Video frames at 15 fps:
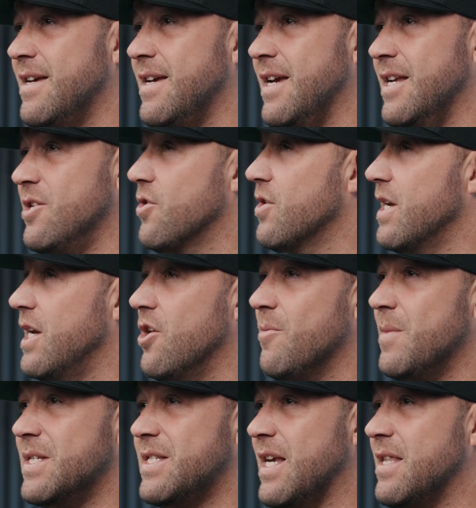And you're going to hear
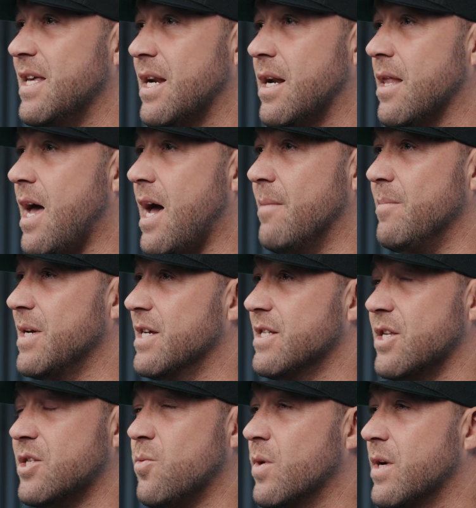me say that a lot because
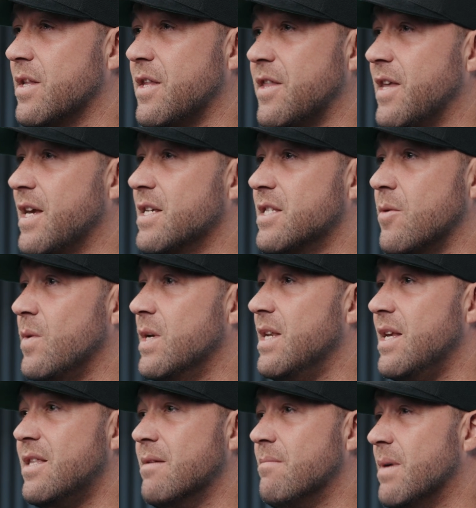it's one of the things that we
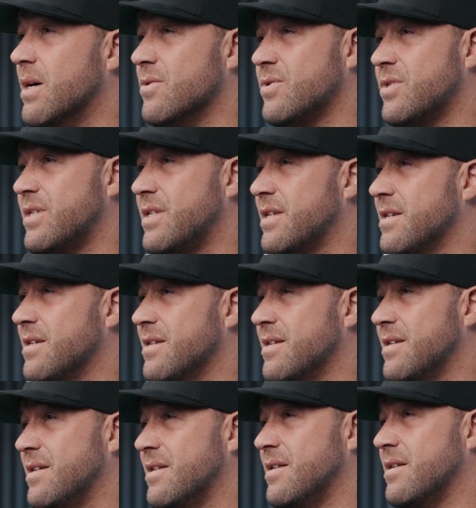need the most,
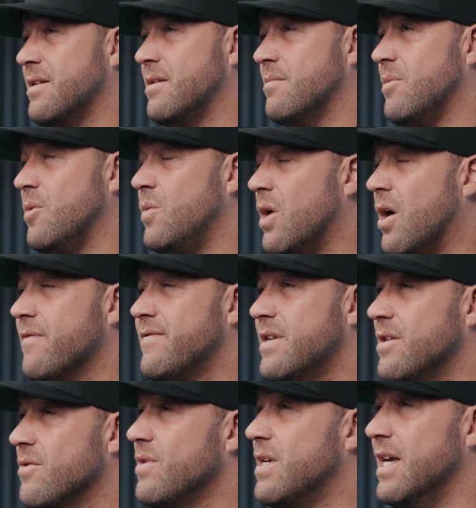but we often
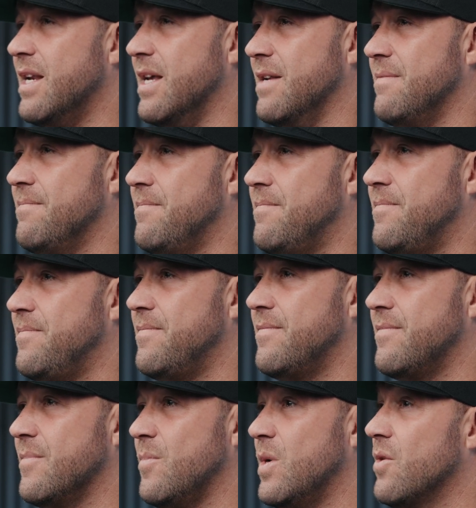don't get it.
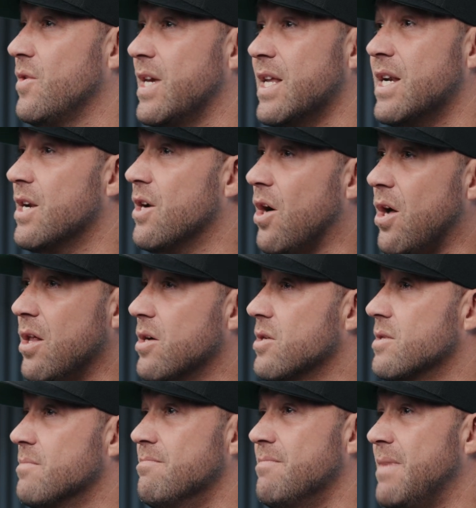We don't get it at all,
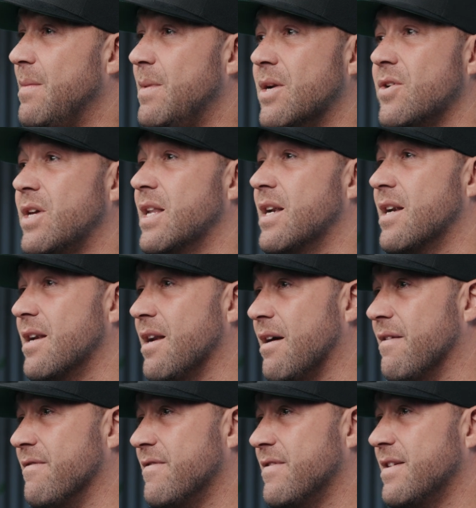or maybe don't get it
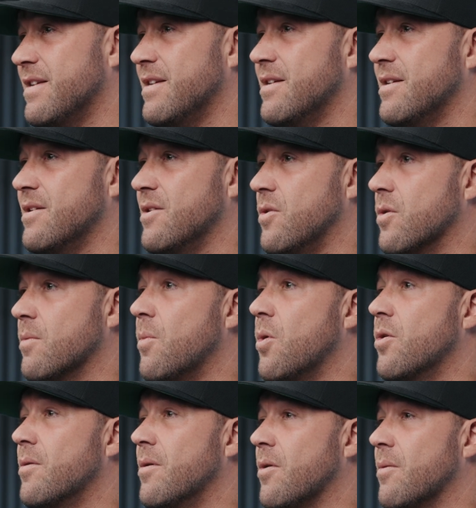enough,
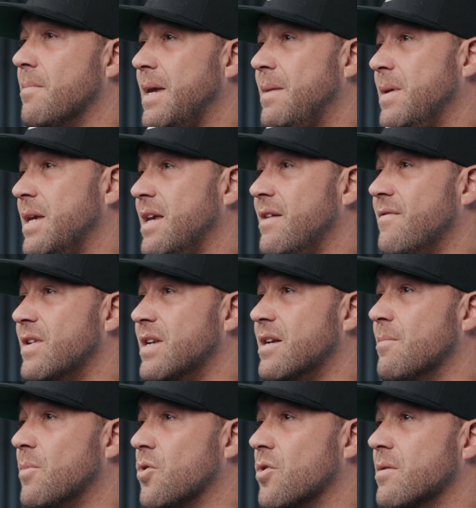or maybe even in a
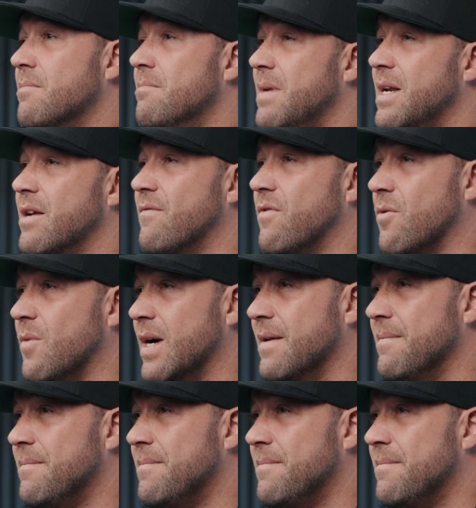more meaningful way.